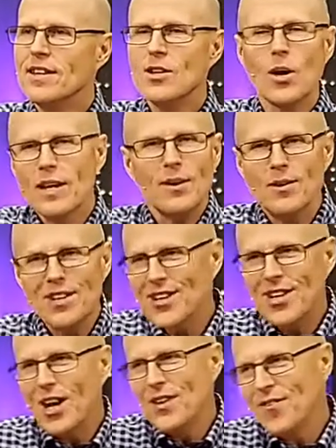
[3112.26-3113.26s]
No, they don't
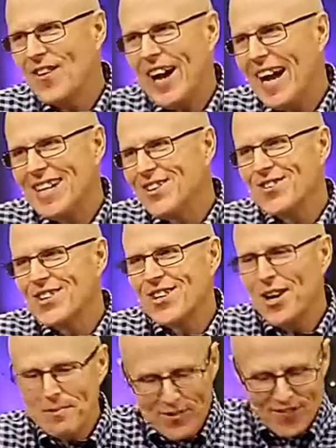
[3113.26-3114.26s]
want to call fat. Don't
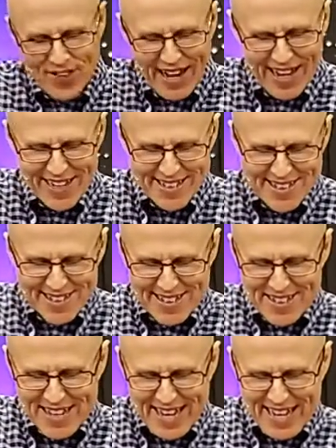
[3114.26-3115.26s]
call me fat.
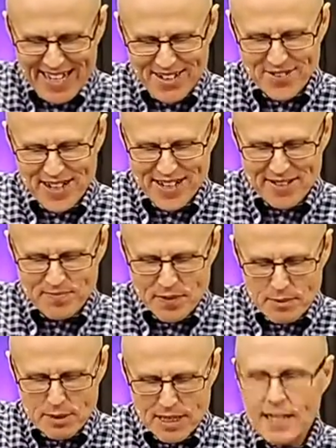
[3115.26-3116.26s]
Anyway,
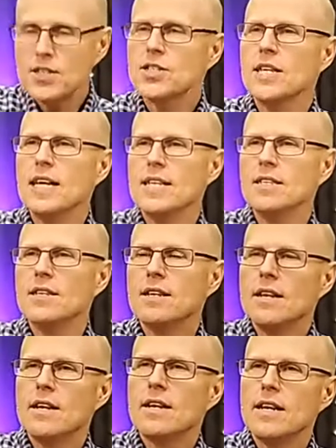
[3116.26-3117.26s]
but his
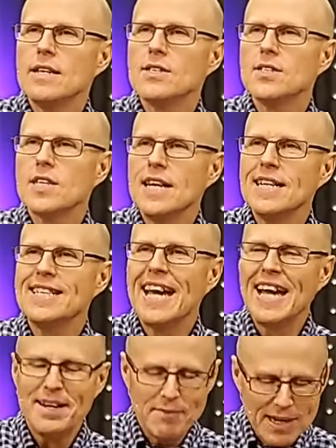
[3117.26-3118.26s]
son his son
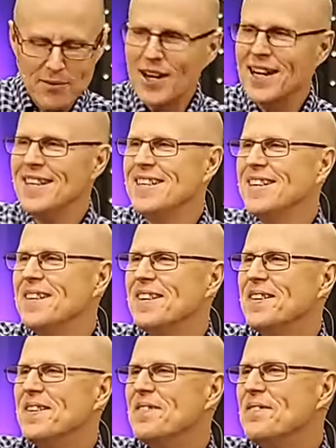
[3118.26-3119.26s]
came up,
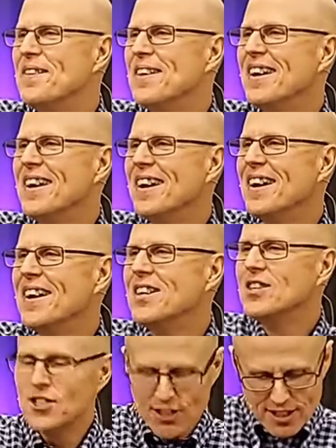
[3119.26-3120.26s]
what? Joe.
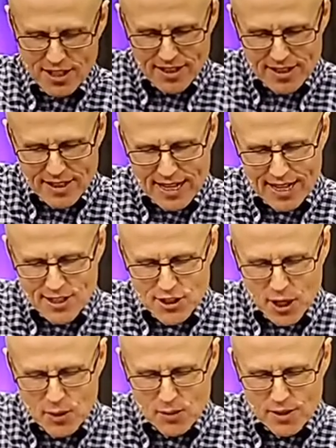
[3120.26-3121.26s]
Yeah,
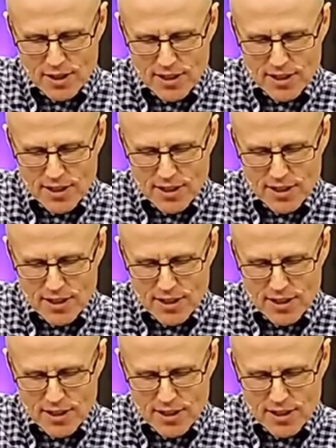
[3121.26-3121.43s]
Joe. You